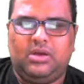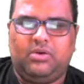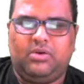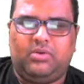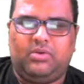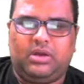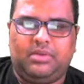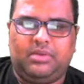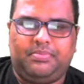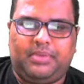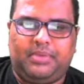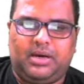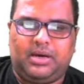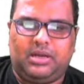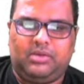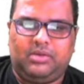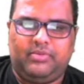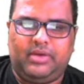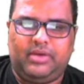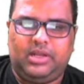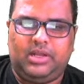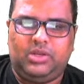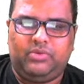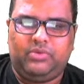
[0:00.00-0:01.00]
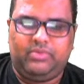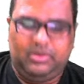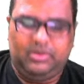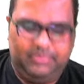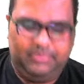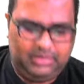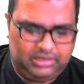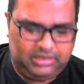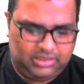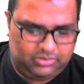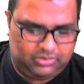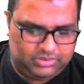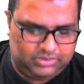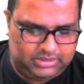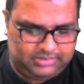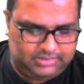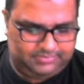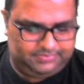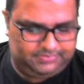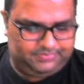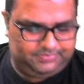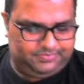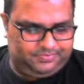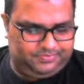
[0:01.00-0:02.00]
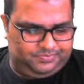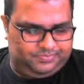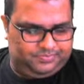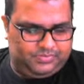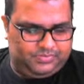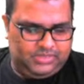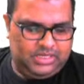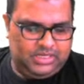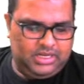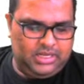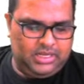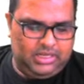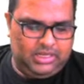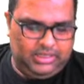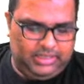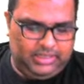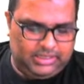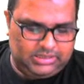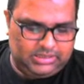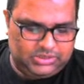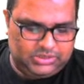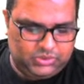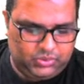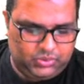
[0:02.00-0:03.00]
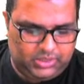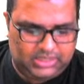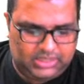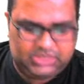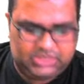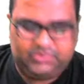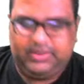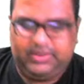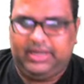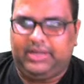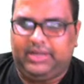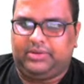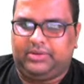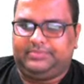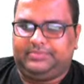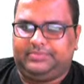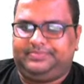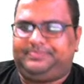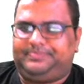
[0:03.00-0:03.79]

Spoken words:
One part value will be 1000. Yes, Suraj, very good.